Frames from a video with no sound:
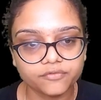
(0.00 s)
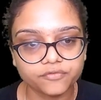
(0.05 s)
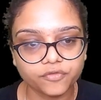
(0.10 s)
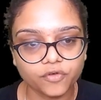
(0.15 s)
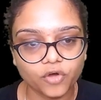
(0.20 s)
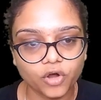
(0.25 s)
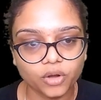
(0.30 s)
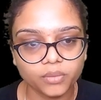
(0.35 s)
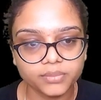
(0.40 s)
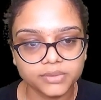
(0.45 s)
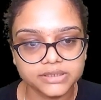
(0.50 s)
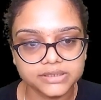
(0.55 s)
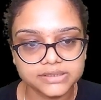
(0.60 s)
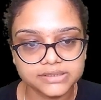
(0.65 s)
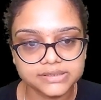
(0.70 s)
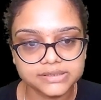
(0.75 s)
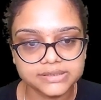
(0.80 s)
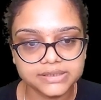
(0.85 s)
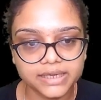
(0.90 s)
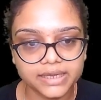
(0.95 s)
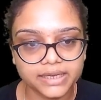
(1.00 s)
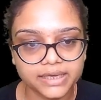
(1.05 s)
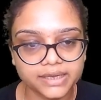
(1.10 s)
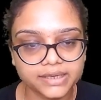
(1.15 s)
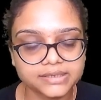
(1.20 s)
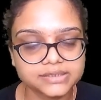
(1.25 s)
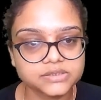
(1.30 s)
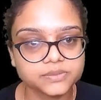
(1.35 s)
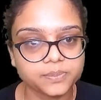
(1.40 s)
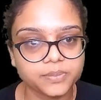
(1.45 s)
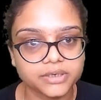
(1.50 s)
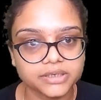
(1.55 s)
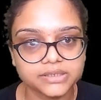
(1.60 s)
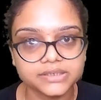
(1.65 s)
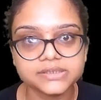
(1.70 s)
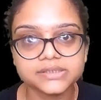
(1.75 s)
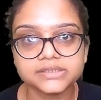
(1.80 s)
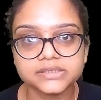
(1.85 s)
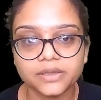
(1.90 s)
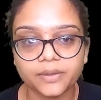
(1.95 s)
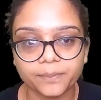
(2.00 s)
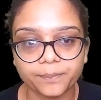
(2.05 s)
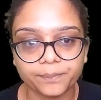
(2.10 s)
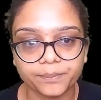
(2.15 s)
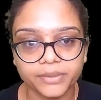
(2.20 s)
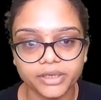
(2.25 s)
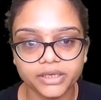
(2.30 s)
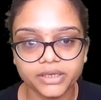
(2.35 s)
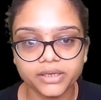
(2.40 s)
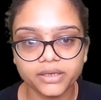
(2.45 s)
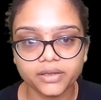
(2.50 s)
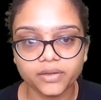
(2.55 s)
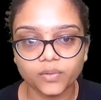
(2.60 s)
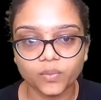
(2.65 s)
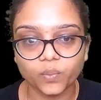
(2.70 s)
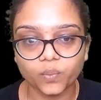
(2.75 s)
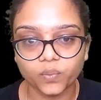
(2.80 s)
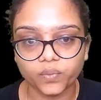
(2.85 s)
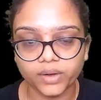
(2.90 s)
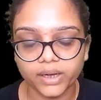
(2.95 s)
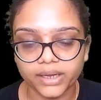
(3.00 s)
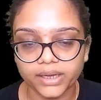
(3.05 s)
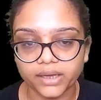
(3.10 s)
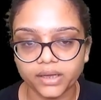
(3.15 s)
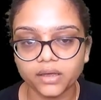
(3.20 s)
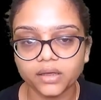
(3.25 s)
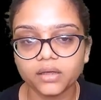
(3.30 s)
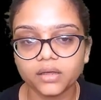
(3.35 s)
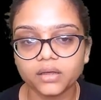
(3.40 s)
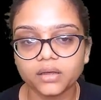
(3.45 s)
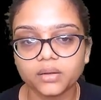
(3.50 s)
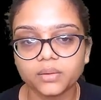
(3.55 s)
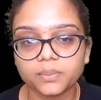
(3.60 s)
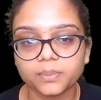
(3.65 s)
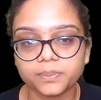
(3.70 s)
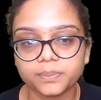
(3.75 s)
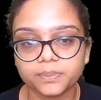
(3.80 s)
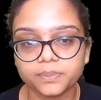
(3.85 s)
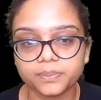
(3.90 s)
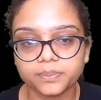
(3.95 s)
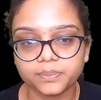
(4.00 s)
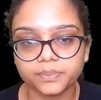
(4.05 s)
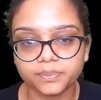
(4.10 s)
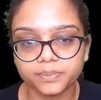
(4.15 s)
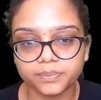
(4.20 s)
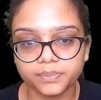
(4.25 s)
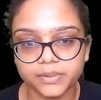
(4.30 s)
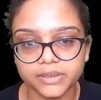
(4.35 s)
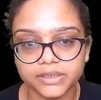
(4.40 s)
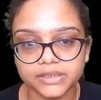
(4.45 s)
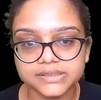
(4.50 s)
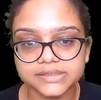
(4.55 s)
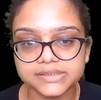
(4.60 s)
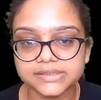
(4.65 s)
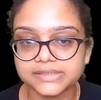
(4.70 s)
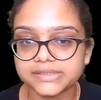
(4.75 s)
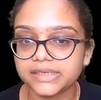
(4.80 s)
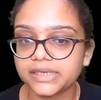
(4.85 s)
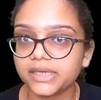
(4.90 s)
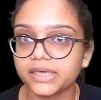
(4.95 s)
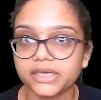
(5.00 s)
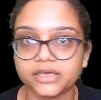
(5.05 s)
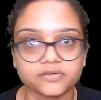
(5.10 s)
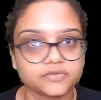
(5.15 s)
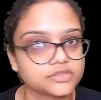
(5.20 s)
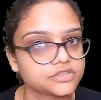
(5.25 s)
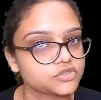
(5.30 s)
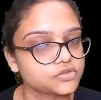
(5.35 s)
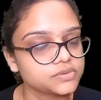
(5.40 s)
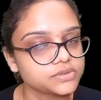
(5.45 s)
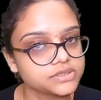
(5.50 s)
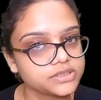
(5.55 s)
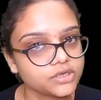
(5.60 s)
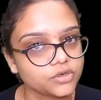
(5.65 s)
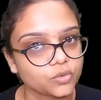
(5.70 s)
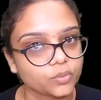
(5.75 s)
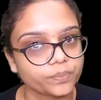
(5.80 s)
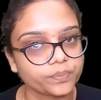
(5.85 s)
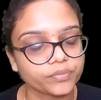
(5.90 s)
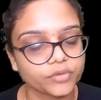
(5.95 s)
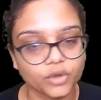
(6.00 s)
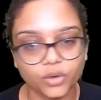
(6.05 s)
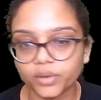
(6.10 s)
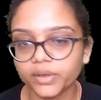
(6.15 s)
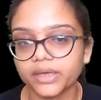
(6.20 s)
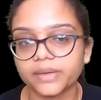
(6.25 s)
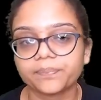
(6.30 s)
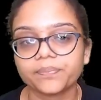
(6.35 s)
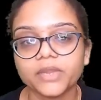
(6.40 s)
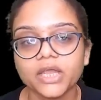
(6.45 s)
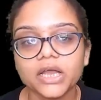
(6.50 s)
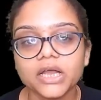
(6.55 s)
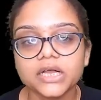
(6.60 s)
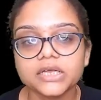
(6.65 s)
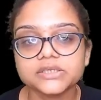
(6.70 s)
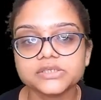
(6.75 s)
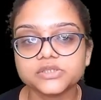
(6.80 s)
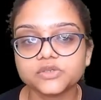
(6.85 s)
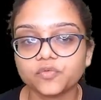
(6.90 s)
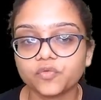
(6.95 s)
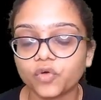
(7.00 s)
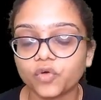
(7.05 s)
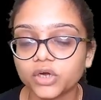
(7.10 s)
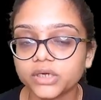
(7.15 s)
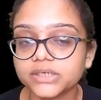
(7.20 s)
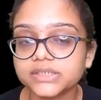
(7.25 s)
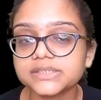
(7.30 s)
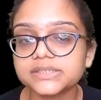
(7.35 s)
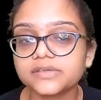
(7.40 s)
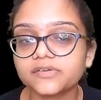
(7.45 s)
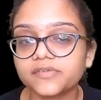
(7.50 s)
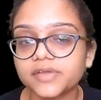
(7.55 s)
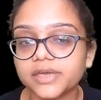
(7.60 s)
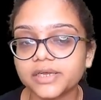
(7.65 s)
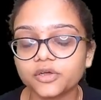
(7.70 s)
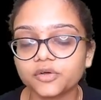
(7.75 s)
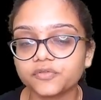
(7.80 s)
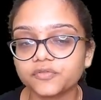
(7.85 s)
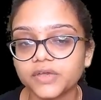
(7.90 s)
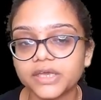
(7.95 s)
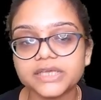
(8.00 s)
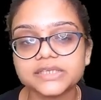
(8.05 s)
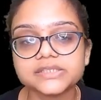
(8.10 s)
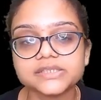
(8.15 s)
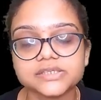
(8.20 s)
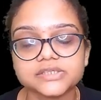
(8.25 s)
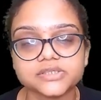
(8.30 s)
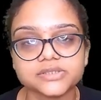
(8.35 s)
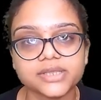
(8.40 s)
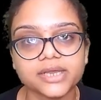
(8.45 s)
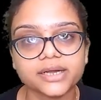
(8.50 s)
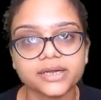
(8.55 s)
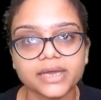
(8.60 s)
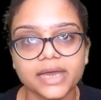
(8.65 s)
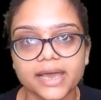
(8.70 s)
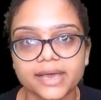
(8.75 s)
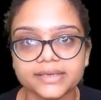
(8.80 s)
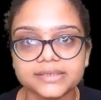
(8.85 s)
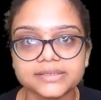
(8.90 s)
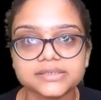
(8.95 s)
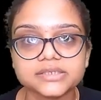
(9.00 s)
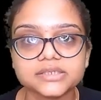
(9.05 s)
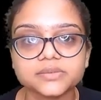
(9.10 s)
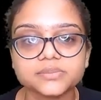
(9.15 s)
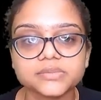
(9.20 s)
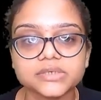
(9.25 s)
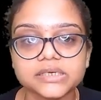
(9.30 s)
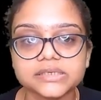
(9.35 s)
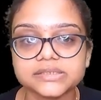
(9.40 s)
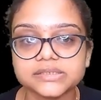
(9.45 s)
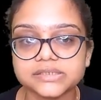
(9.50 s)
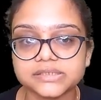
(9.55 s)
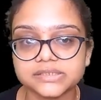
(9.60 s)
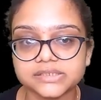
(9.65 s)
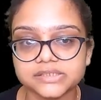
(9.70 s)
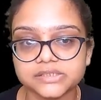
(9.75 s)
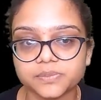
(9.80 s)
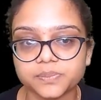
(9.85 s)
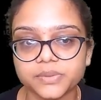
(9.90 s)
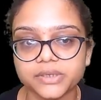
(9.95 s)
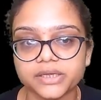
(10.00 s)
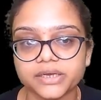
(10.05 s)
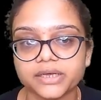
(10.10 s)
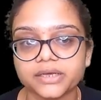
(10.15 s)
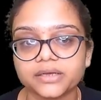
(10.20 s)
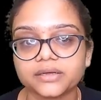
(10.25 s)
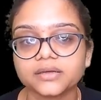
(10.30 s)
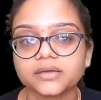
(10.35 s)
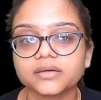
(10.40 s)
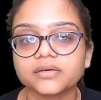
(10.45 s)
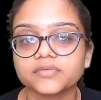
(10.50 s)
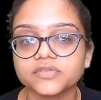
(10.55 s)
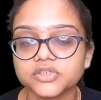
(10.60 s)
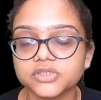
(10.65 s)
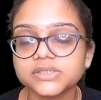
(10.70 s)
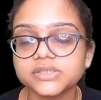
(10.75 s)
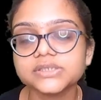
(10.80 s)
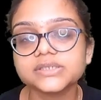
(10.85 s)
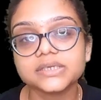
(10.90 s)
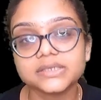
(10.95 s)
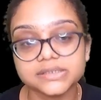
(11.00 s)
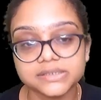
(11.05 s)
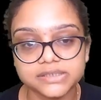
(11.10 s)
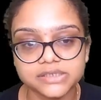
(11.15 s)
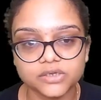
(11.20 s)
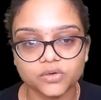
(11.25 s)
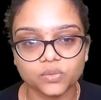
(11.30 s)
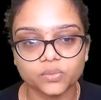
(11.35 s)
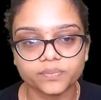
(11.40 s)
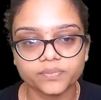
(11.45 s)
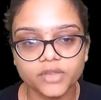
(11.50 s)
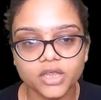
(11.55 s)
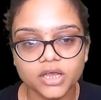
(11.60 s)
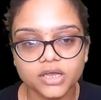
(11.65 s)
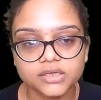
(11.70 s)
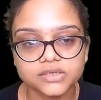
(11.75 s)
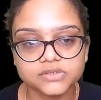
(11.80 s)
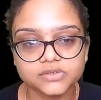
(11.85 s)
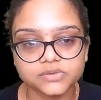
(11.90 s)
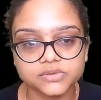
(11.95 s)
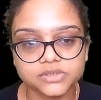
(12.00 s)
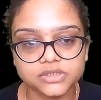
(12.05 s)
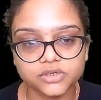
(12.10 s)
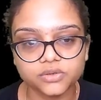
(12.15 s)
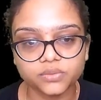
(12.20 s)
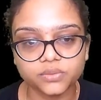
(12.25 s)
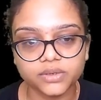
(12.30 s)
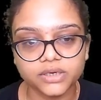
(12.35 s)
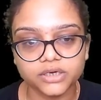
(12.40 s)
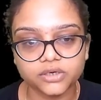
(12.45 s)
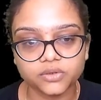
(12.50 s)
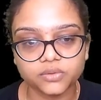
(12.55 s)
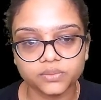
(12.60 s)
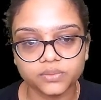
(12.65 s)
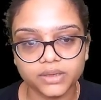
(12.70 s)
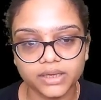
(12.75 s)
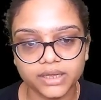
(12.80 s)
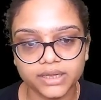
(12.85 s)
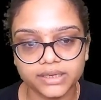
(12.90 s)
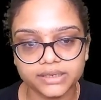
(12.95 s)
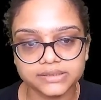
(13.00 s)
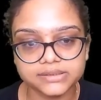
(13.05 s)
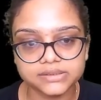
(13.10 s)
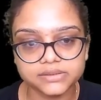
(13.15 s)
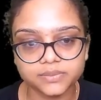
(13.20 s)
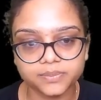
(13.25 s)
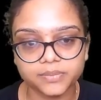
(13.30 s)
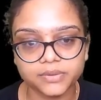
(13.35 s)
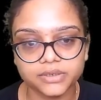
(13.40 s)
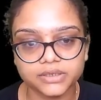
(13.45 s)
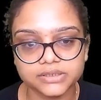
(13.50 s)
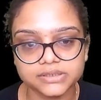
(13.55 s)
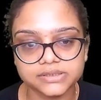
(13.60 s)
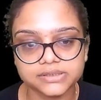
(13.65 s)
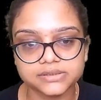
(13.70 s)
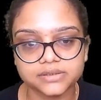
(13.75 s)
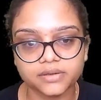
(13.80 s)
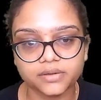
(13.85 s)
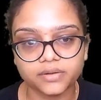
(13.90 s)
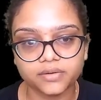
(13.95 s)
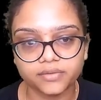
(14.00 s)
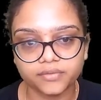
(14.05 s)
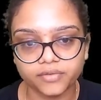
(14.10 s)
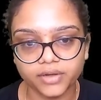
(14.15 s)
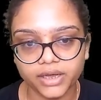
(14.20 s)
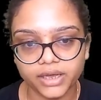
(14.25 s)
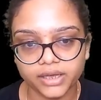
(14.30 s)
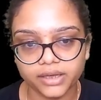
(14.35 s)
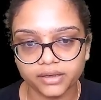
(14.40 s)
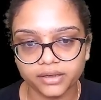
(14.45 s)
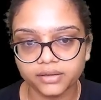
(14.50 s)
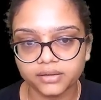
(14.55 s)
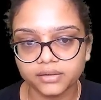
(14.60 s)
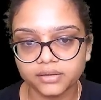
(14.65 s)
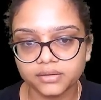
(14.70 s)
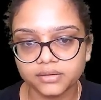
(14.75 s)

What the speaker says: form is ax plus by plus c equals to 0. Okay, so what is the value of a such that x term is disappearing, which is 0. So 0 into x plus y